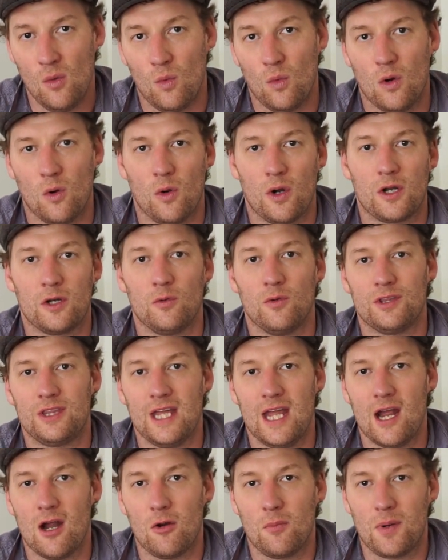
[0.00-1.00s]
We're working with
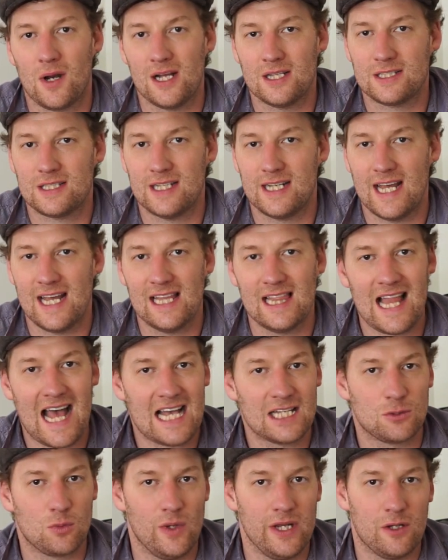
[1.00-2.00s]
the AeroPress today.
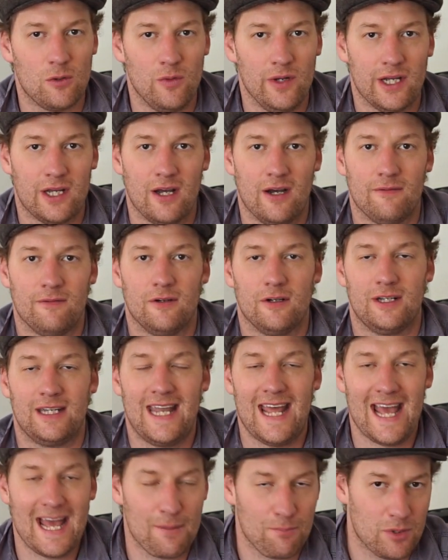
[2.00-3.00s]
Last week we covered
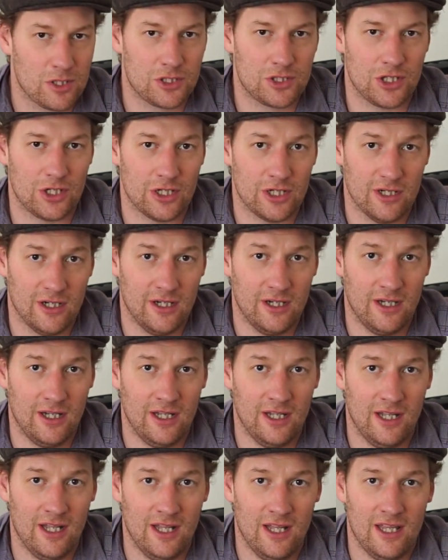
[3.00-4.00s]
temperature.
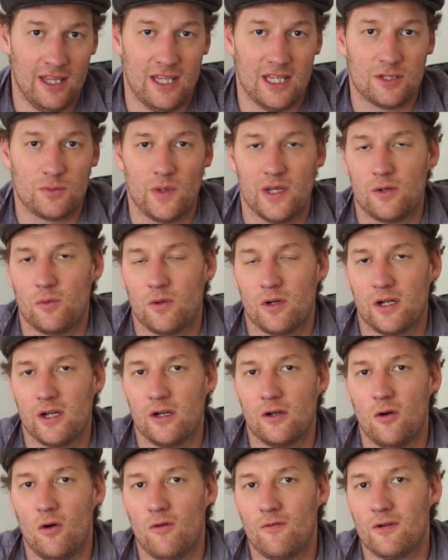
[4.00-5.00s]
This week we're
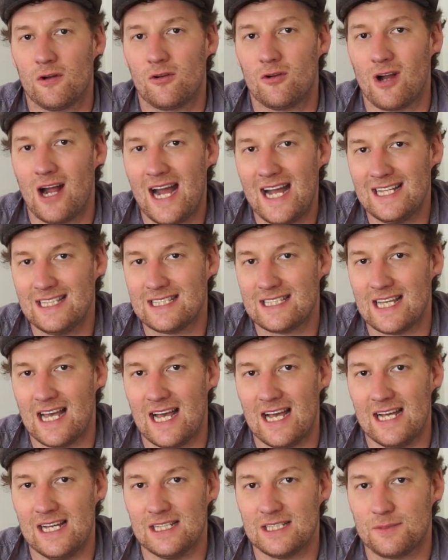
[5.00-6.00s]
going to go over grind
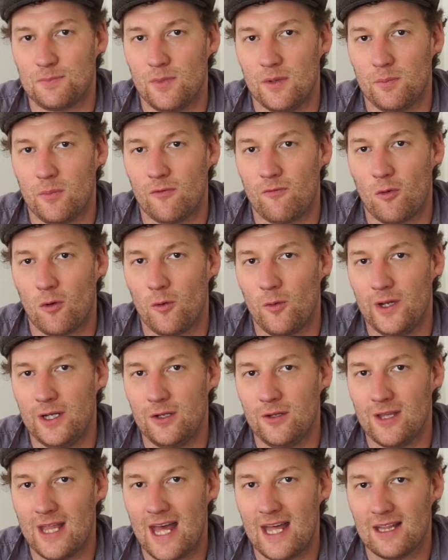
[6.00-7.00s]
size, but before we
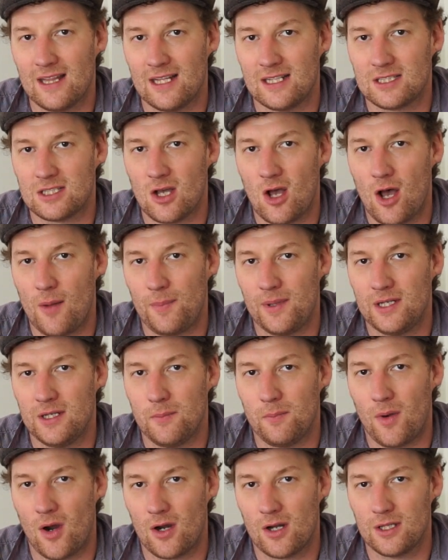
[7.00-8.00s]
do that, let's hop
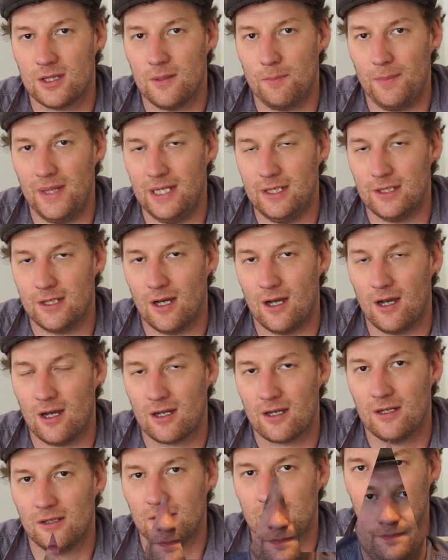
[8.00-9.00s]
into Mark and the Bean
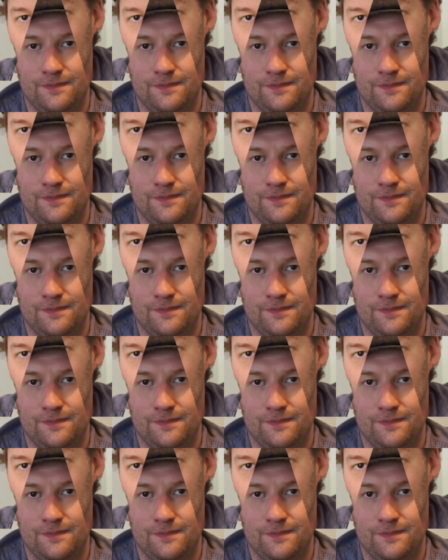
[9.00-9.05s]
talk.